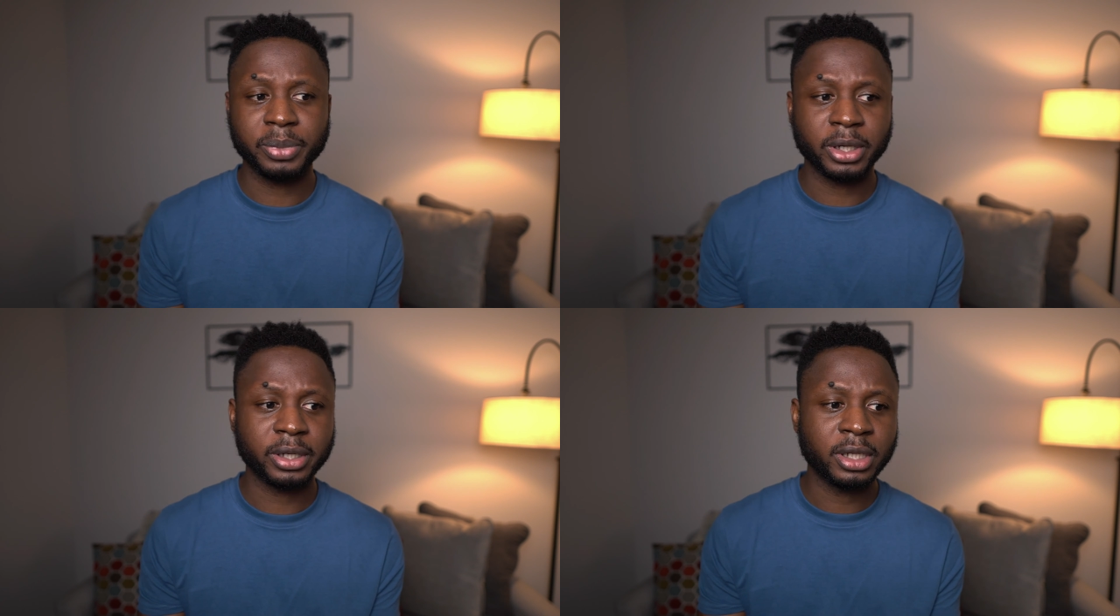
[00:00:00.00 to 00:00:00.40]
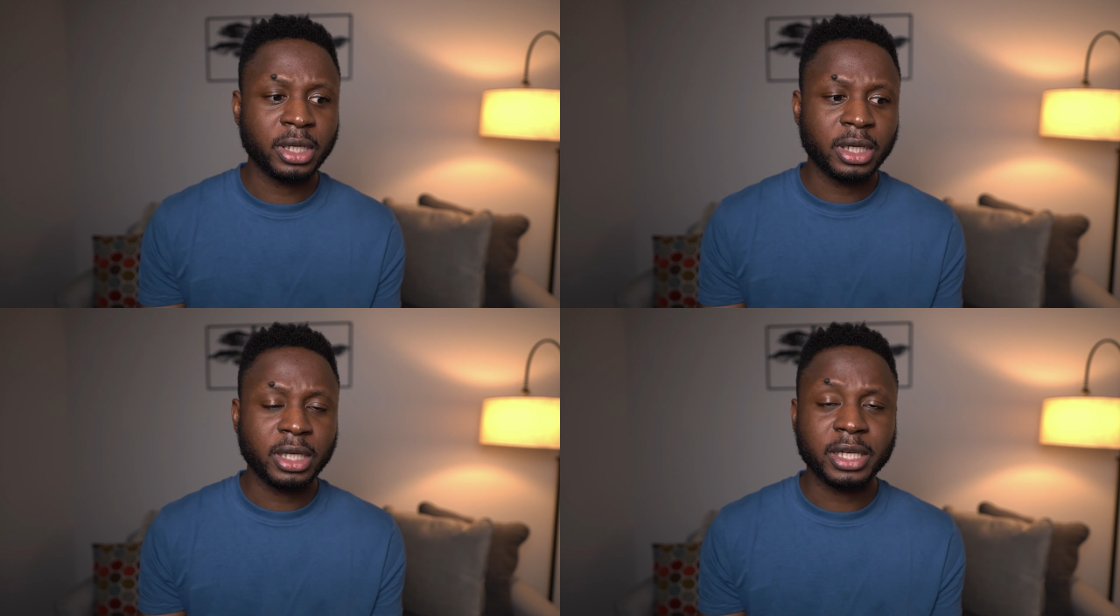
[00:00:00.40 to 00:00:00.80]
but
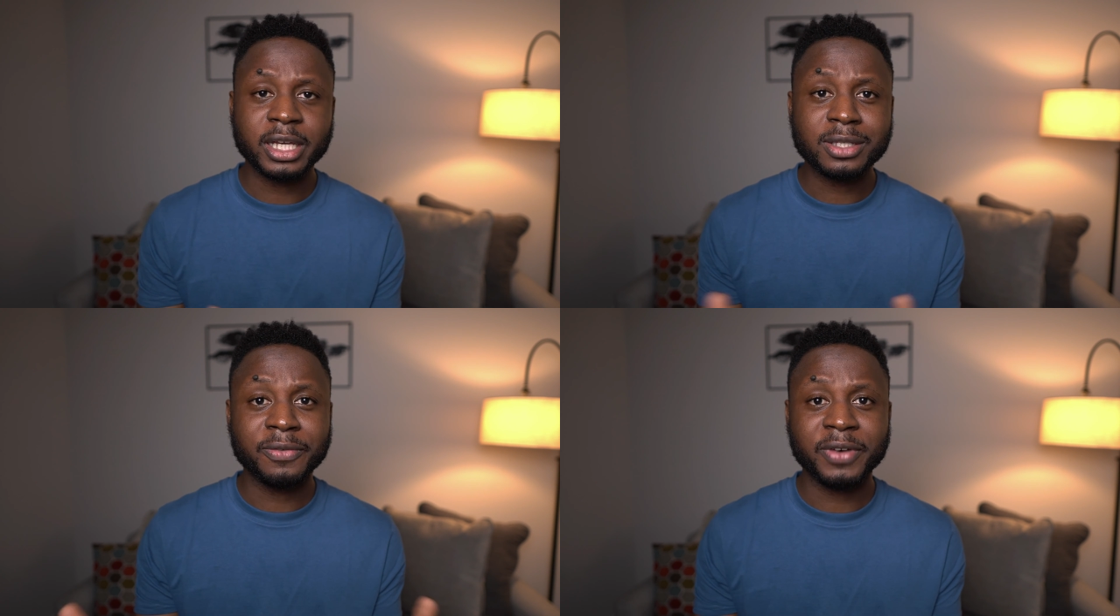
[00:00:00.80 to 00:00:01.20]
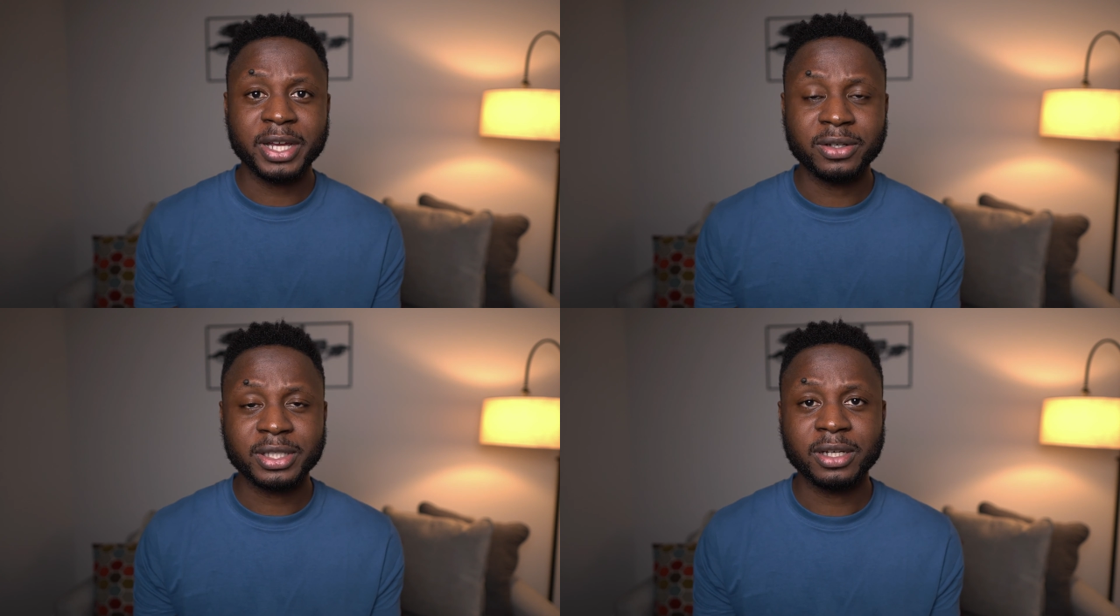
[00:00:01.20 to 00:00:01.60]
in case you
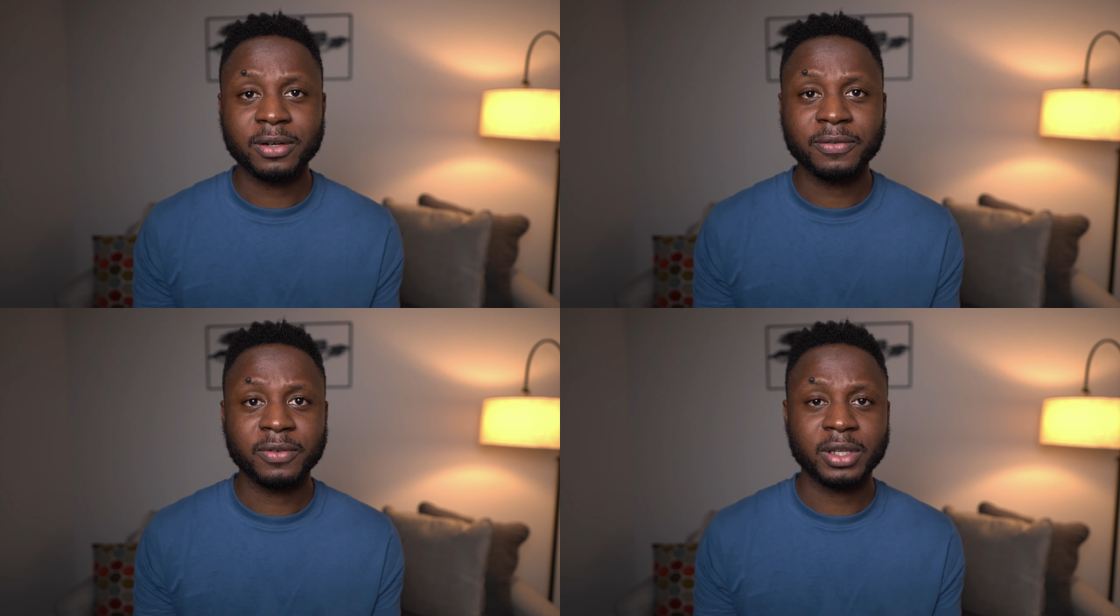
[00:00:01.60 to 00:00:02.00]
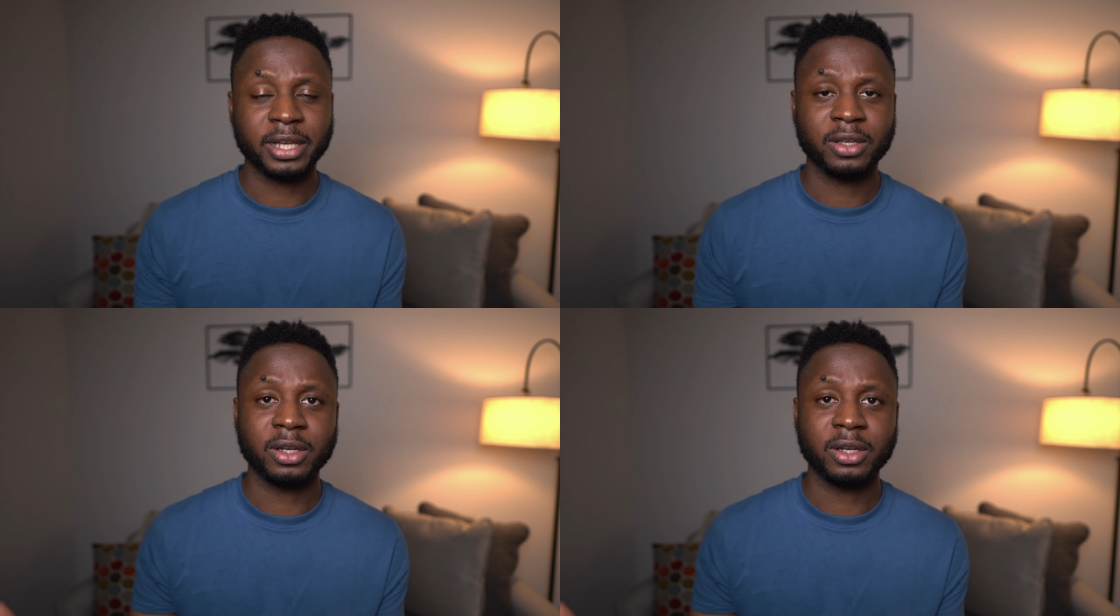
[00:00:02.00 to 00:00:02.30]
find yourself like